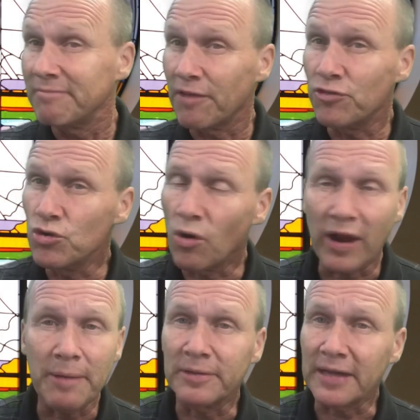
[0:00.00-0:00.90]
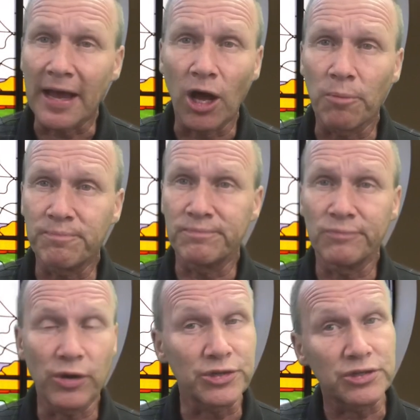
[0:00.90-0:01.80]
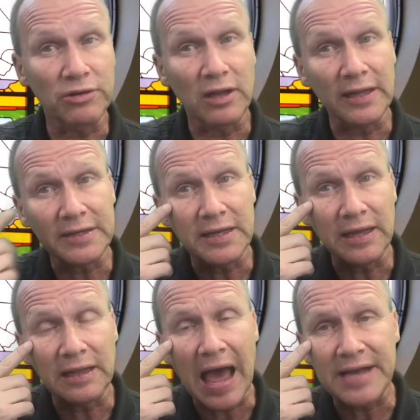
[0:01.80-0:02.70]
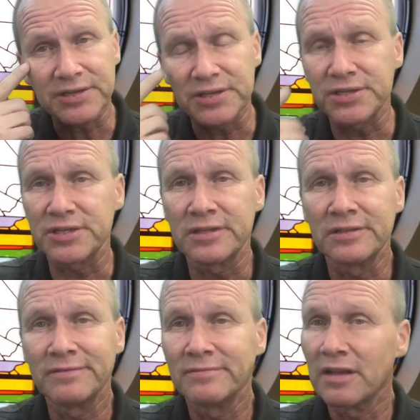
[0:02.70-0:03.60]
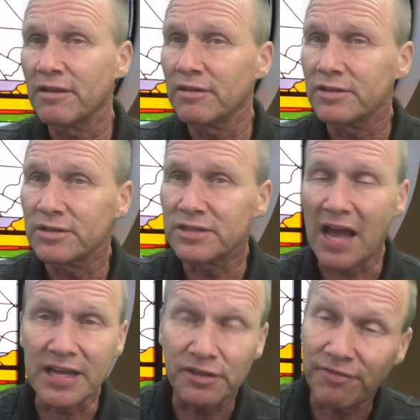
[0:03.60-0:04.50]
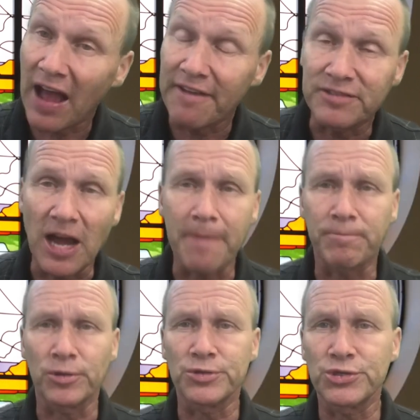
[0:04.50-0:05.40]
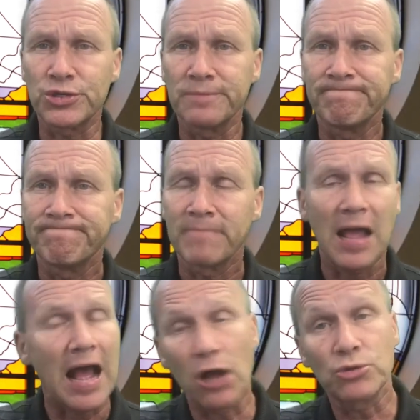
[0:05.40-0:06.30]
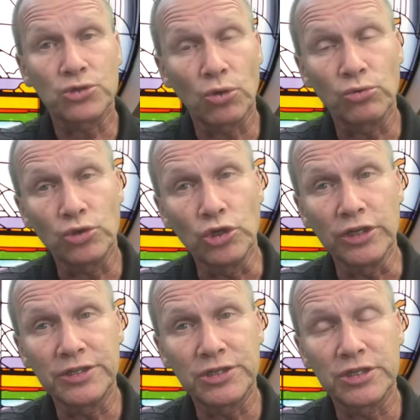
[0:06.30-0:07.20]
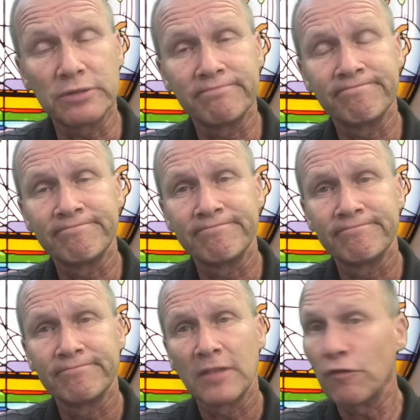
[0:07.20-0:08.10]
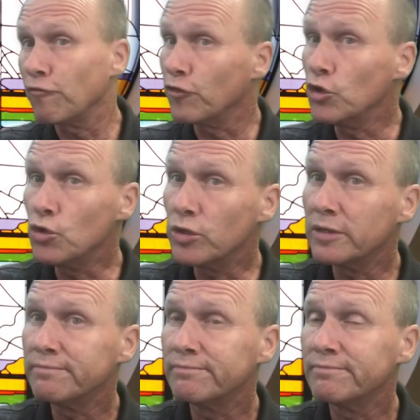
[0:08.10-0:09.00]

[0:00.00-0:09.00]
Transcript: if you are able to help, we are still collecting glasses, size 5 diapers, household goods, food,